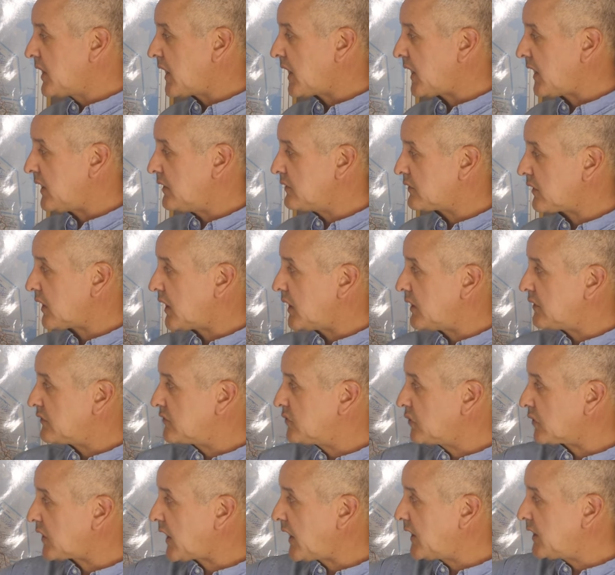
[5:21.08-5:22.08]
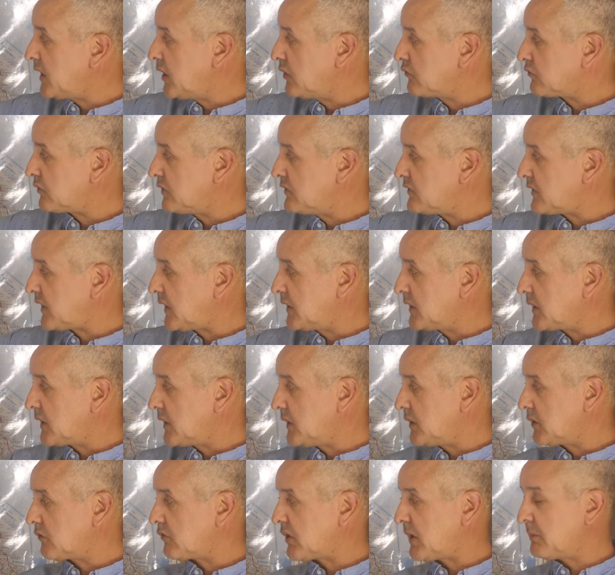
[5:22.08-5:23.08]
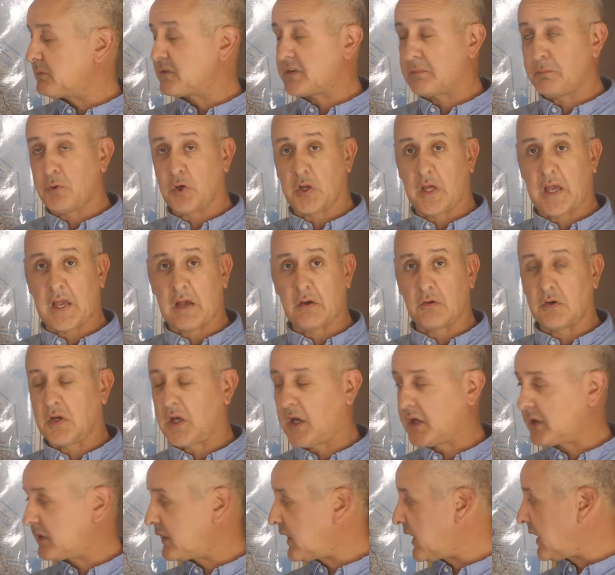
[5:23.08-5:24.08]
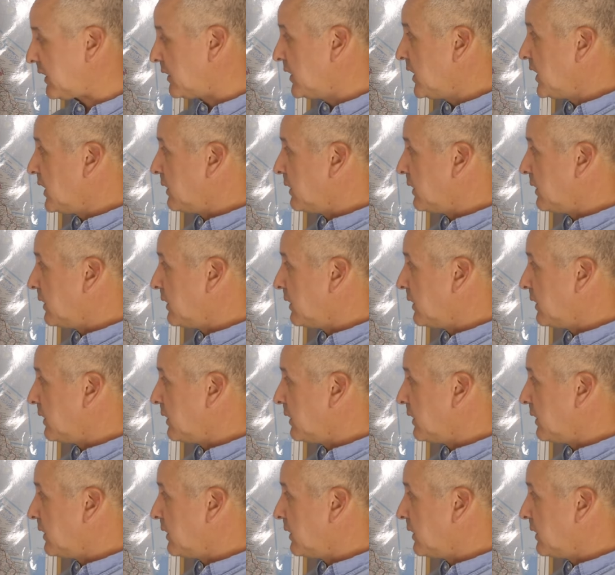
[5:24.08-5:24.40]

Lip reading: and it took 810 kilograms to pull it out like that,